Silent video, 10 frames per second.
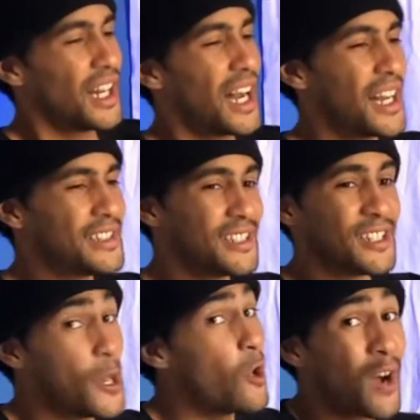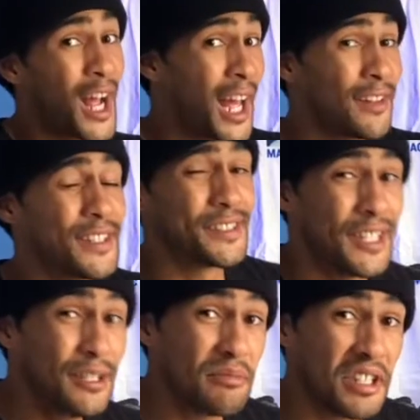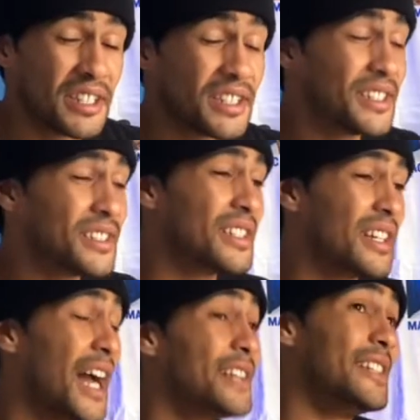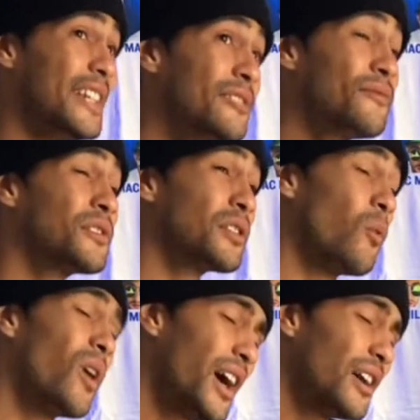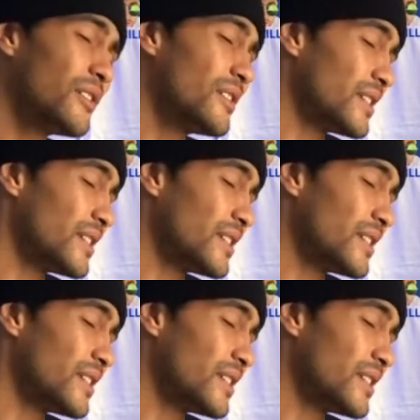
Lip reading: I didn't know I had in me, and I did for a while.